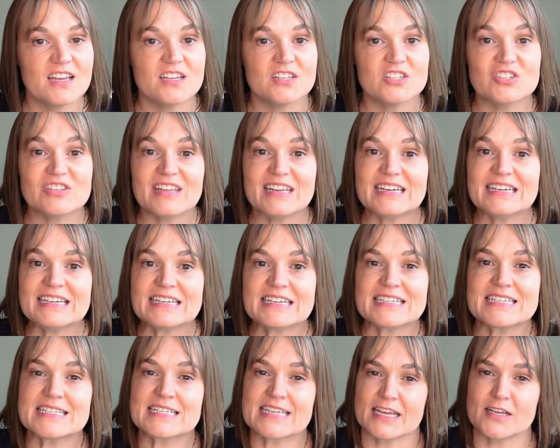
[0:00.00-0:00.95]
Do they need a
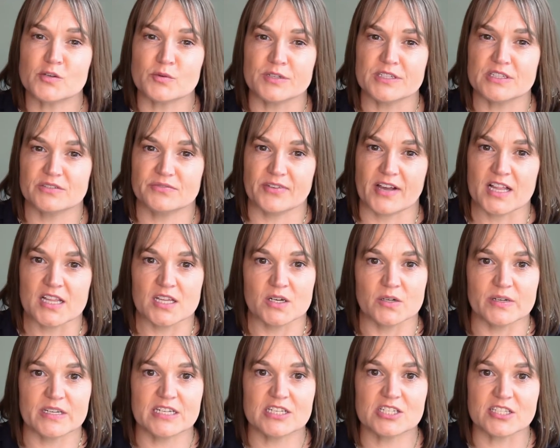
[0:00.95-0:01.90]
schedule to
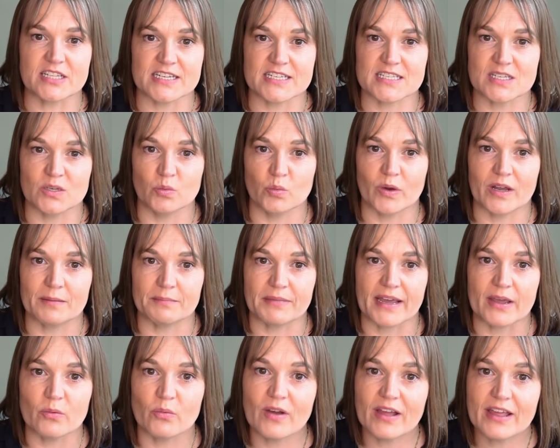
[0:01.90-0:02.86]
follow each lesson one
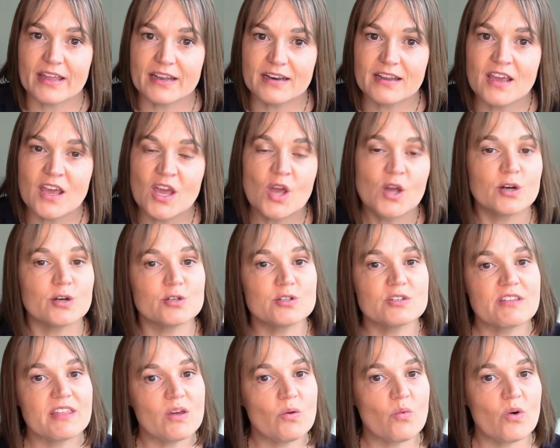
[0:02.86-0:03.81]
by one, or
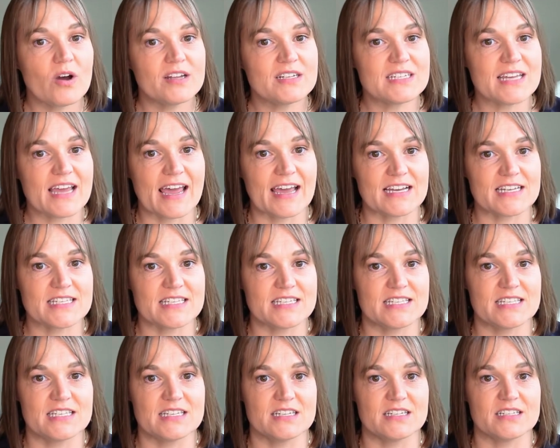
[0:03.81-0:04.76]
do they want to
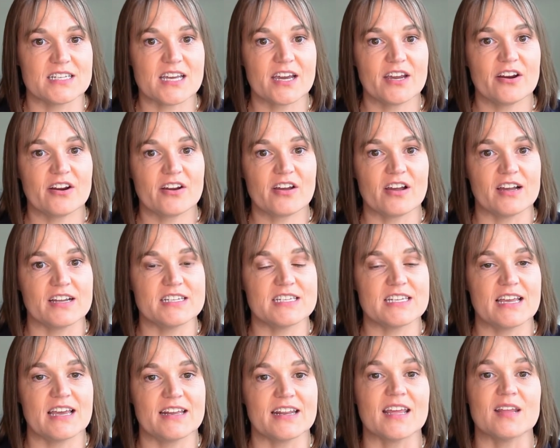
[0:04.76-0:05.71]
access the entire
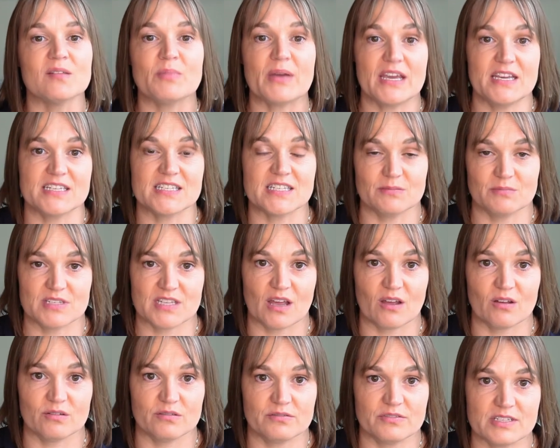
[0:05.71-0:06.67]
content and pace
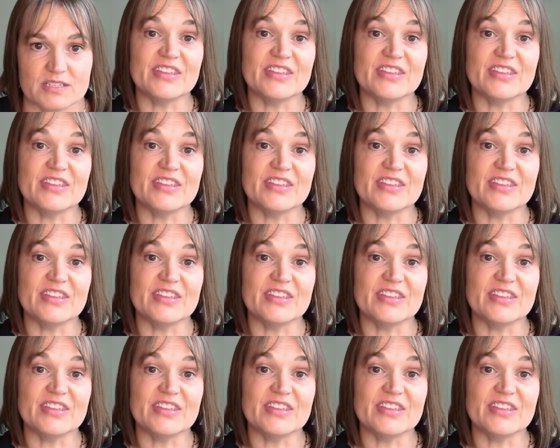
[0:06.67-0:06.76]
themselves?